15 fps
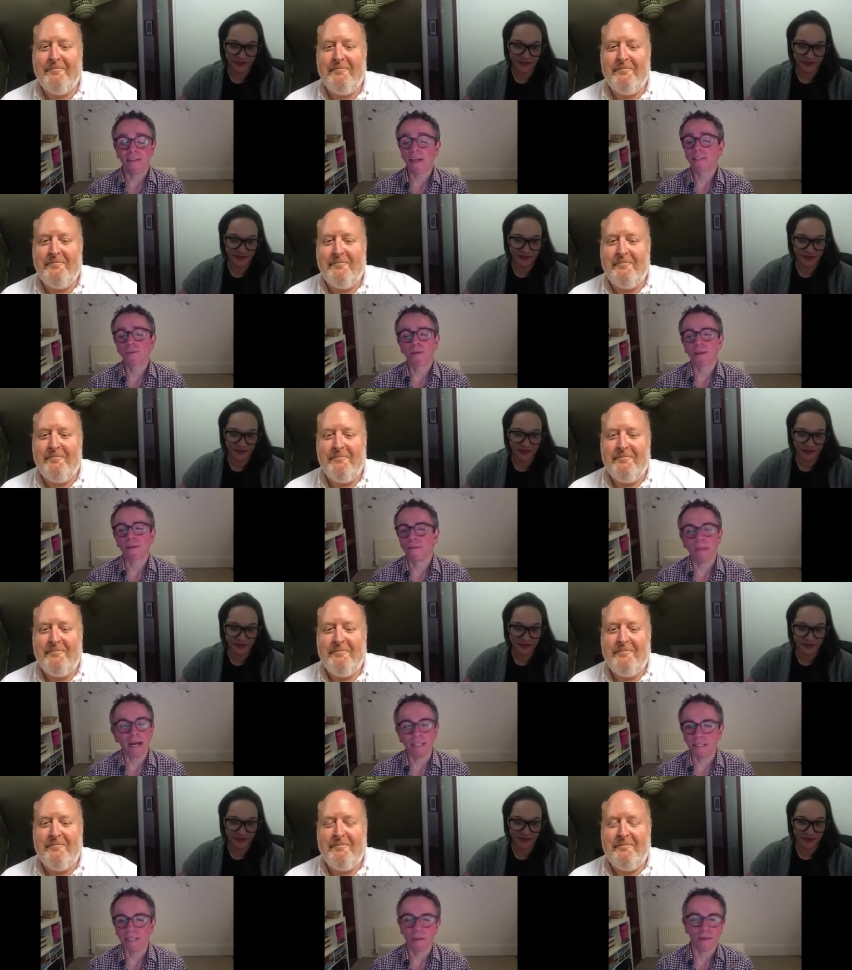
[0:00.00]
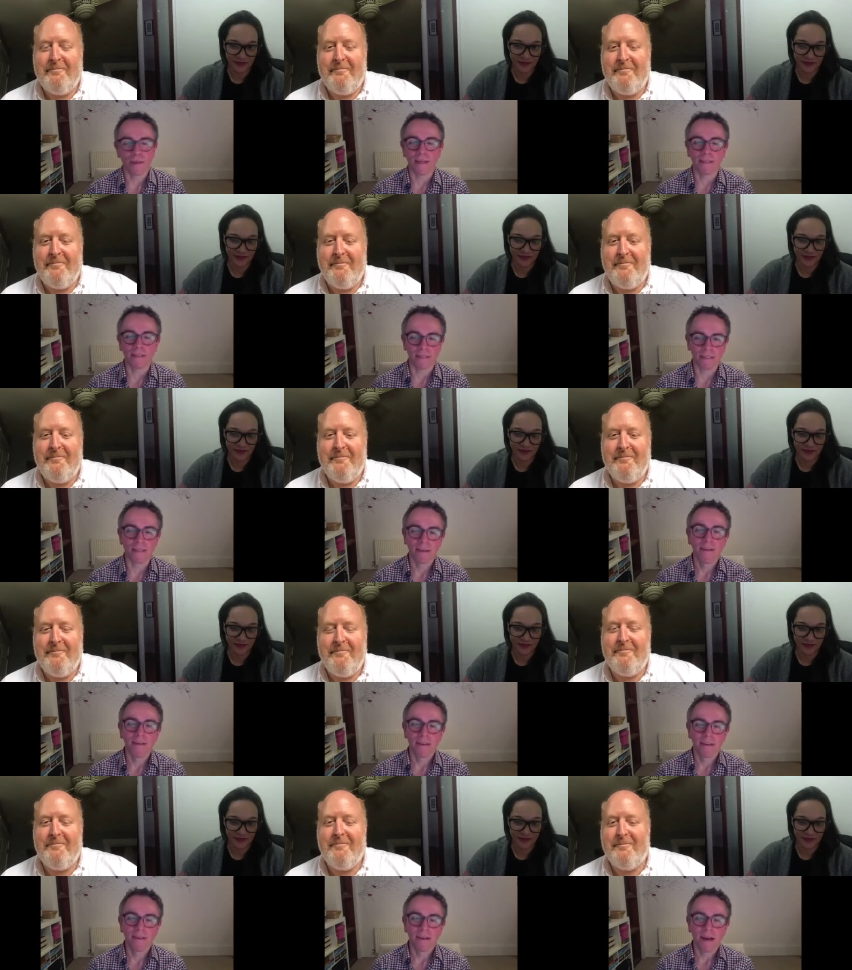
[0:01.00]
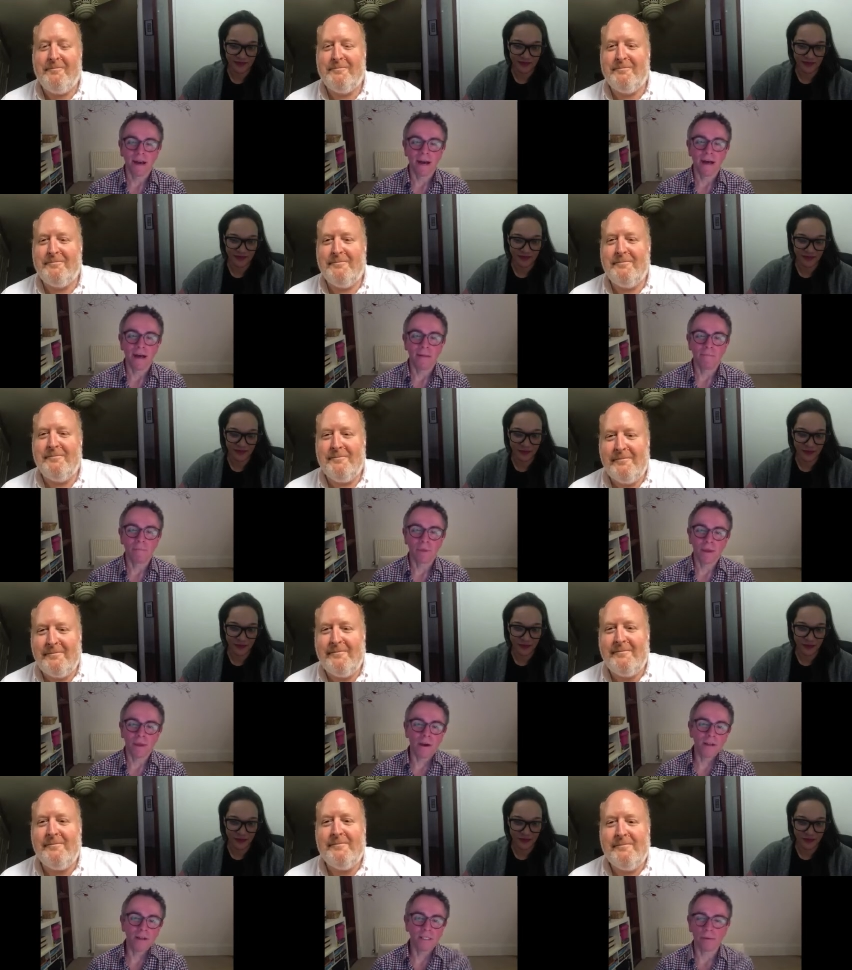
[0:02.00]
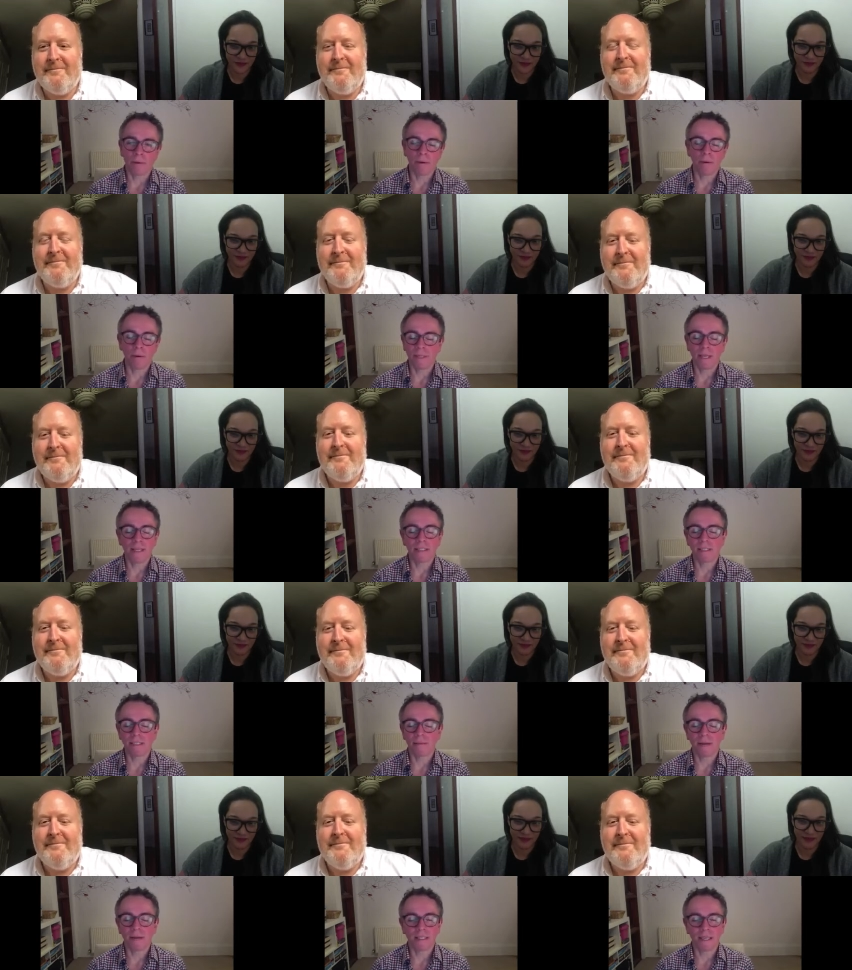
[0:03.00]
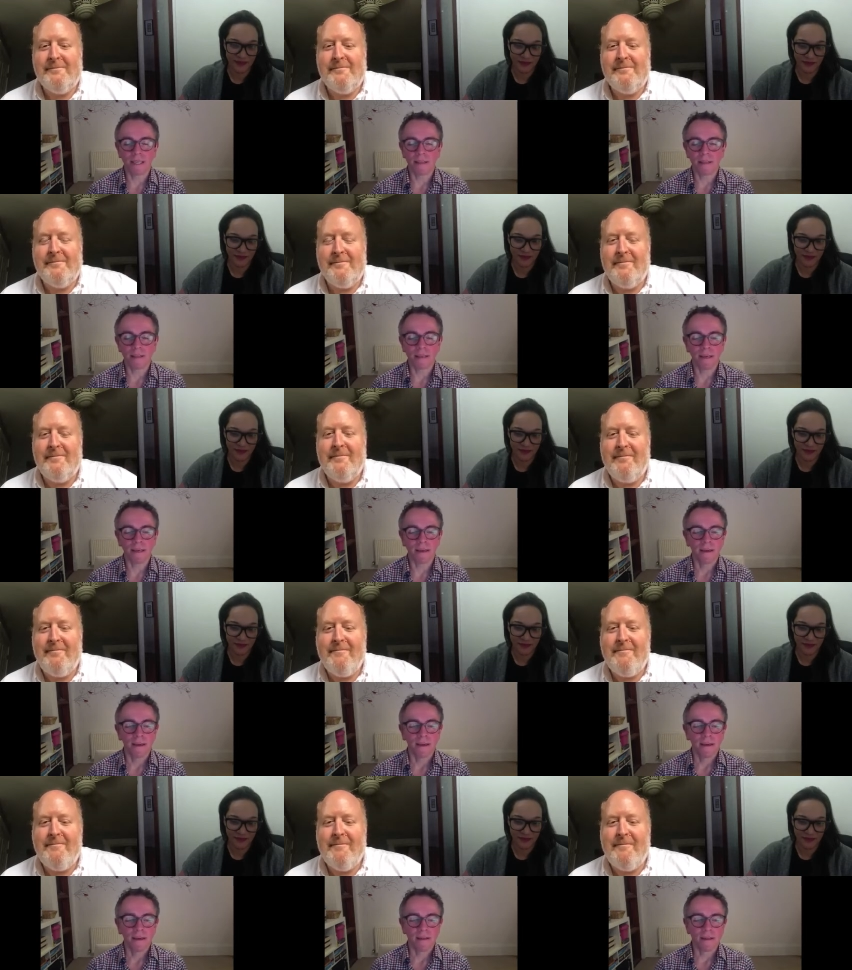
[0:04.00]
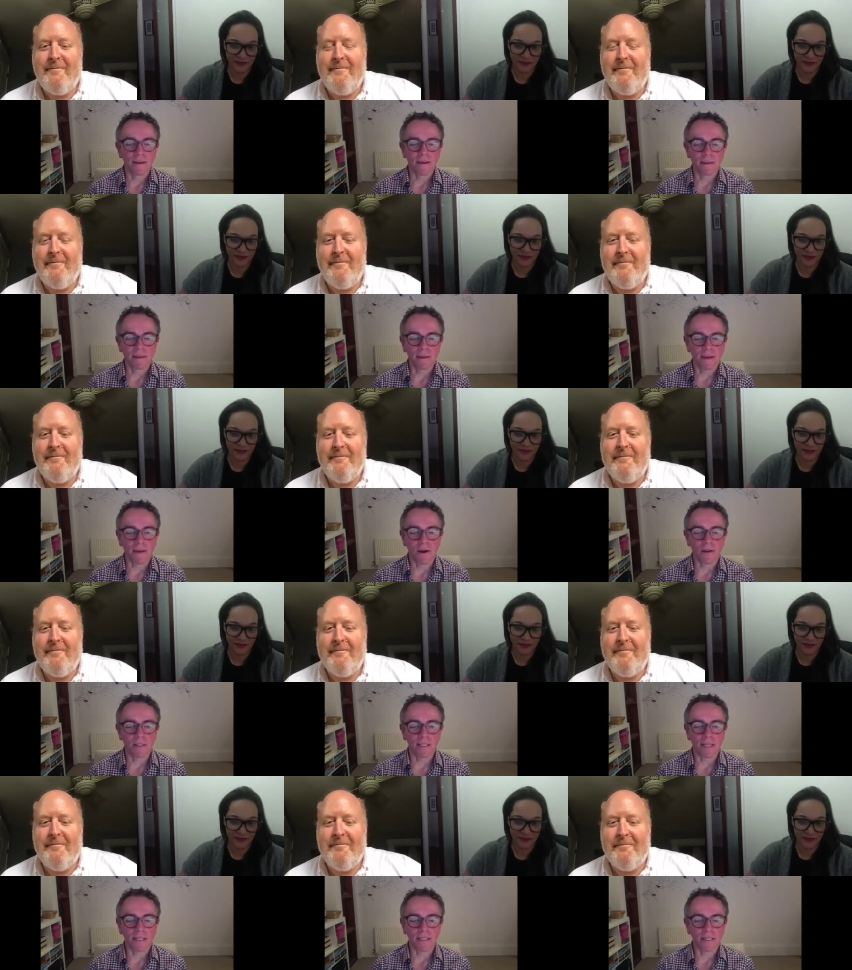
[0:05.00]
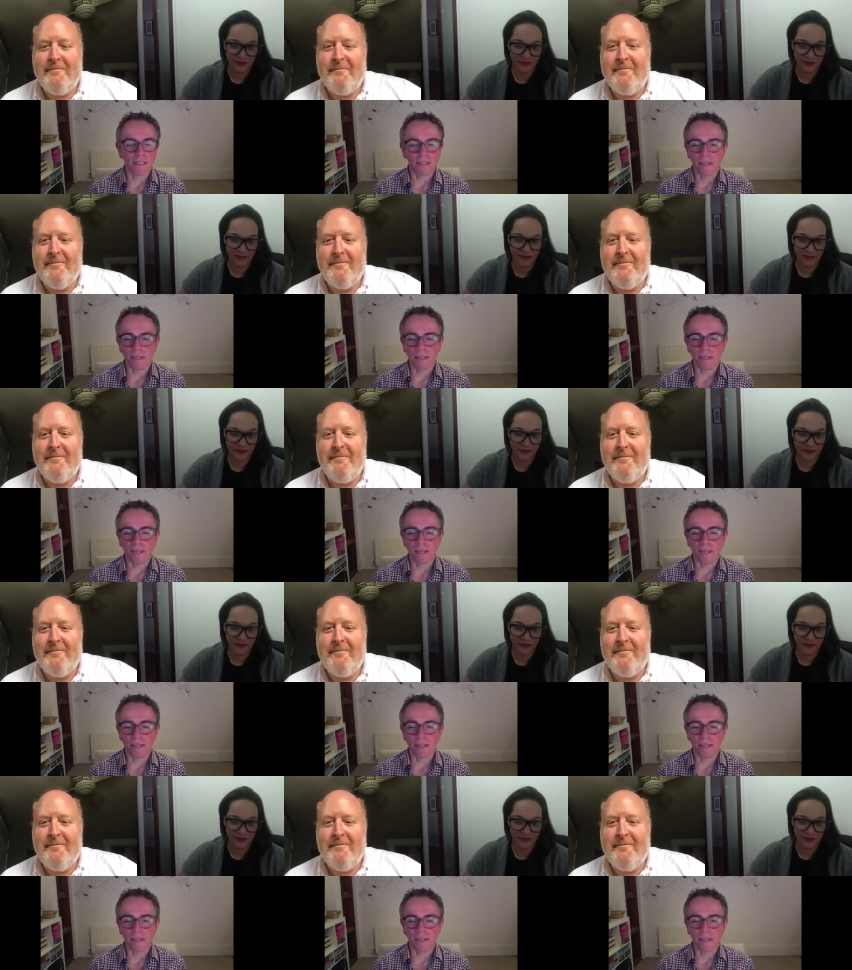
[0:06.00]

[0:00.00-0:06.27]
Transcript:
Speaker 1: one of the amazing things um, with the I S M R M and the S M R T, that the, the, the content is, is